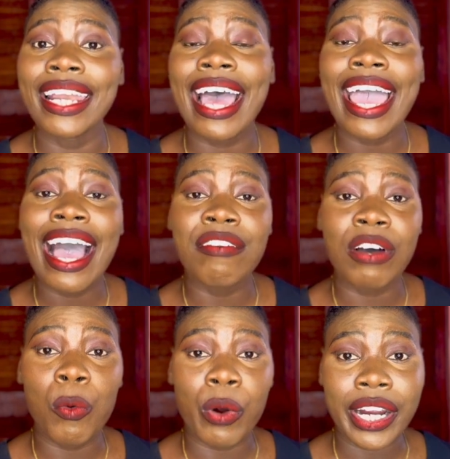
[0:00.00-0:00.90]
I have a
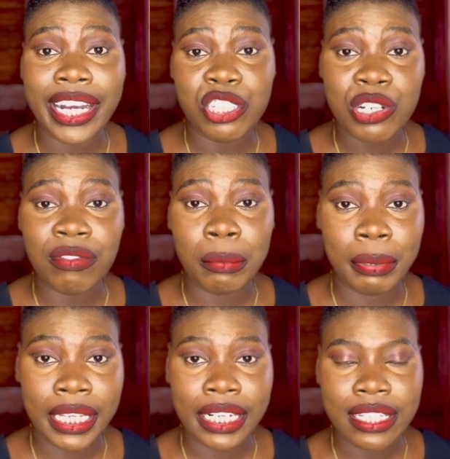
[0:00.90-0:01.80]
work and travel
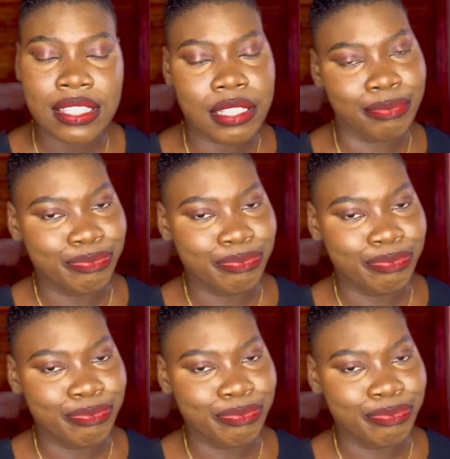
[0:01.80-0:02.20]
playlist.